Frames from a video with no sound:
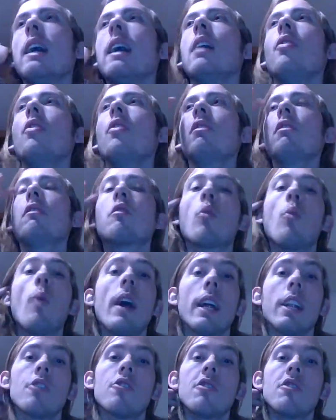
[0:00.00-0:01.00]
this is
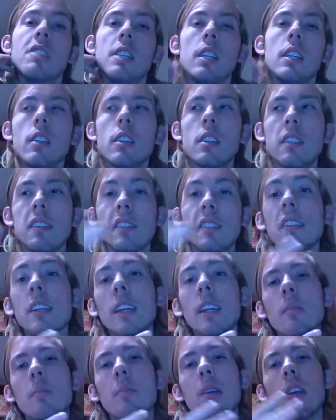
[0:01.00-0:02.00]
quite interesting to
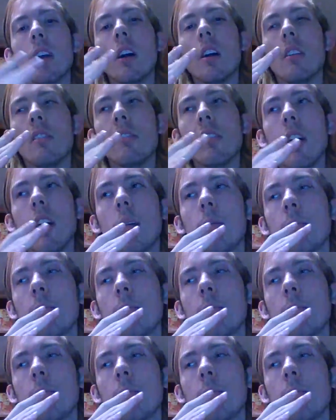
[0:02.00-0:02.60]
see because